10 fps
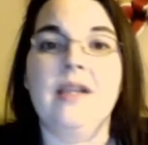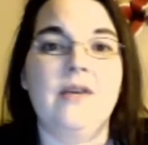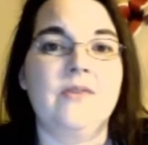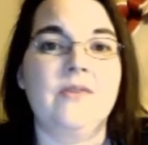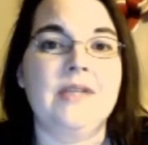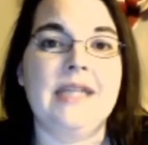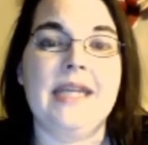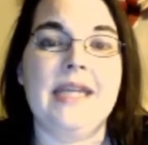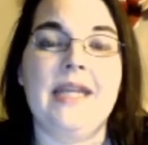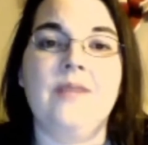over a
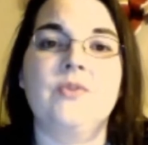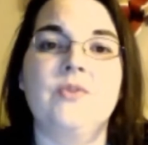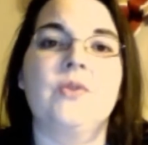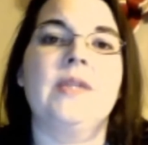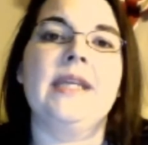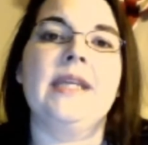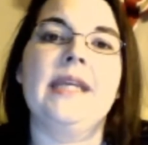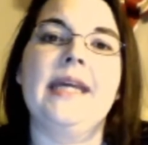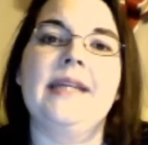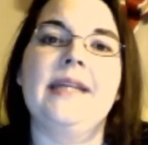decade homeschooling,
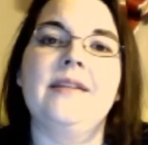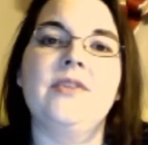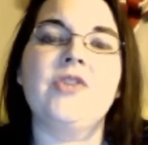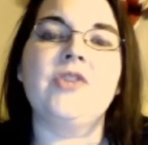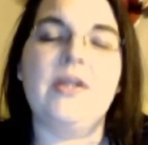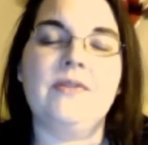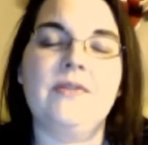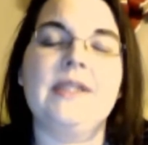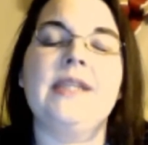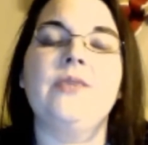and
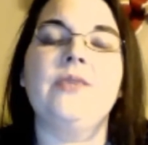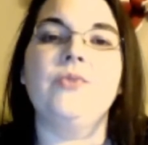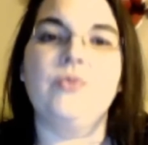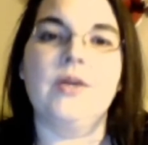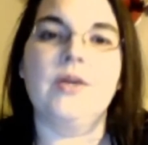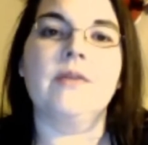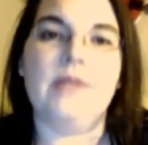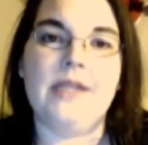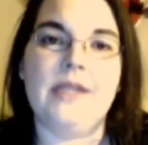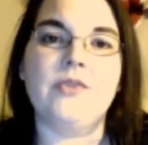generally you do not
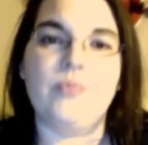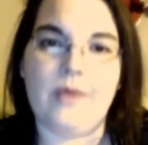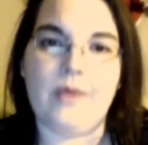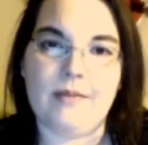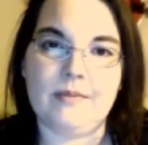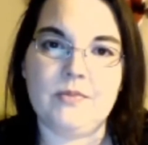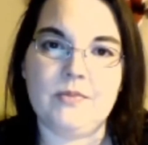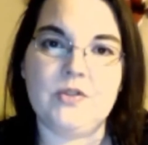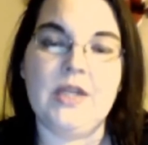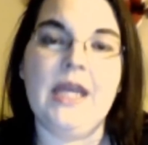run into
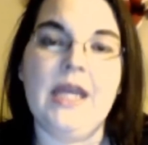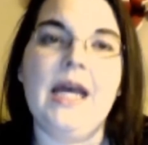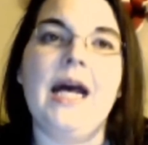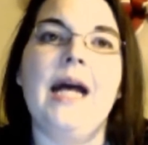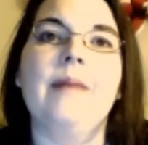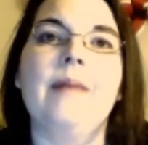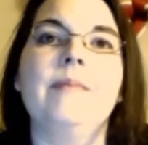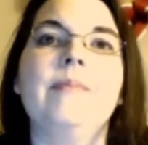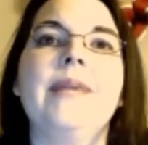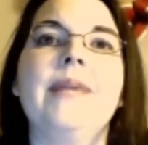problems.
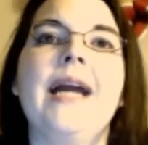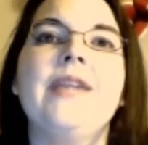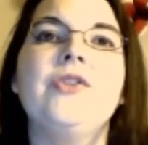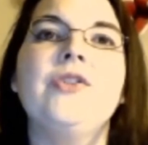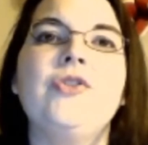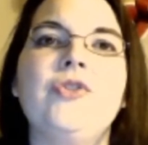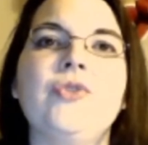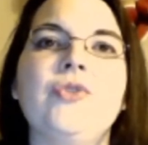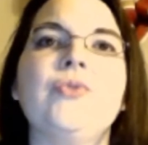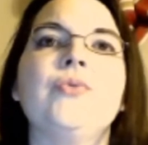But I
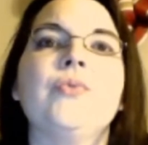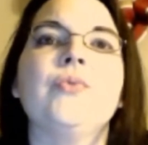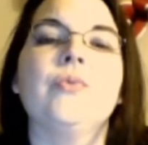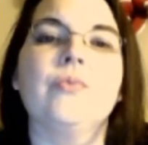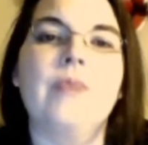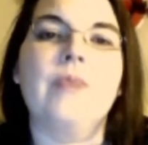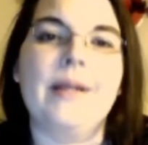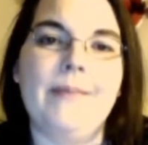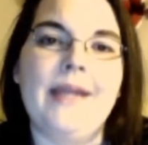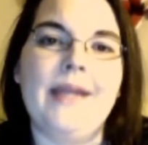do
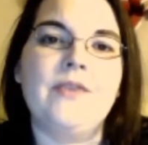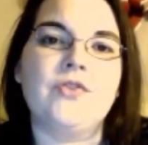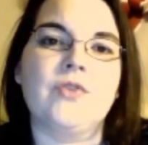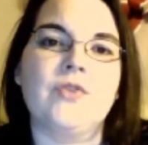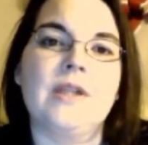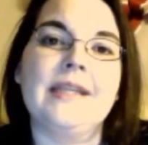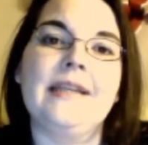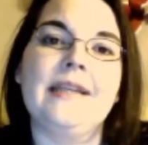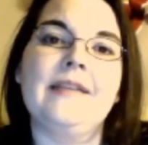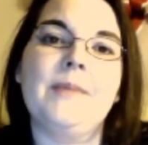recommend
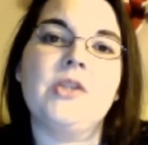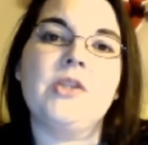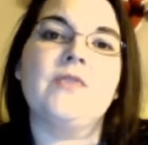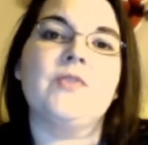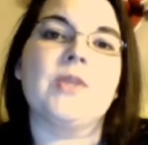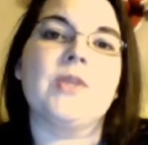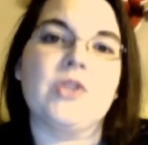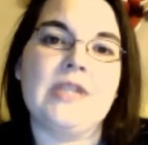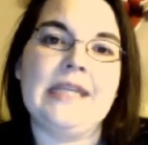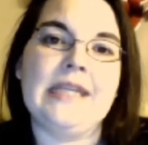strongly, especially for special
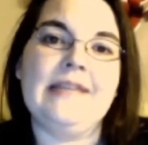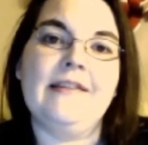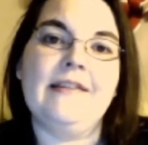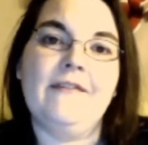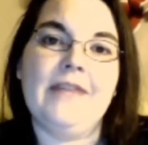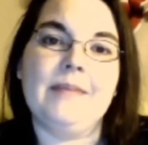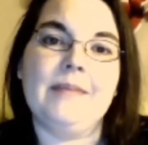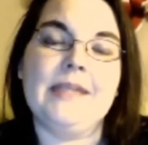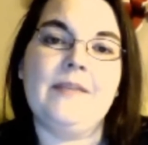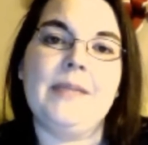needs
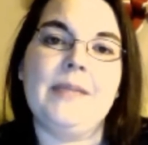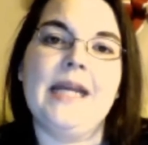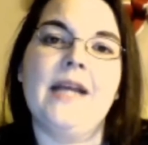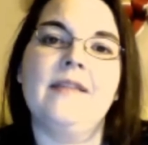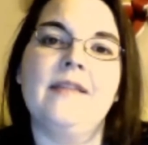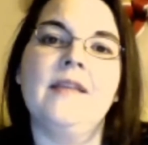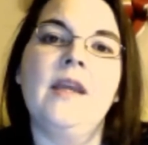families, because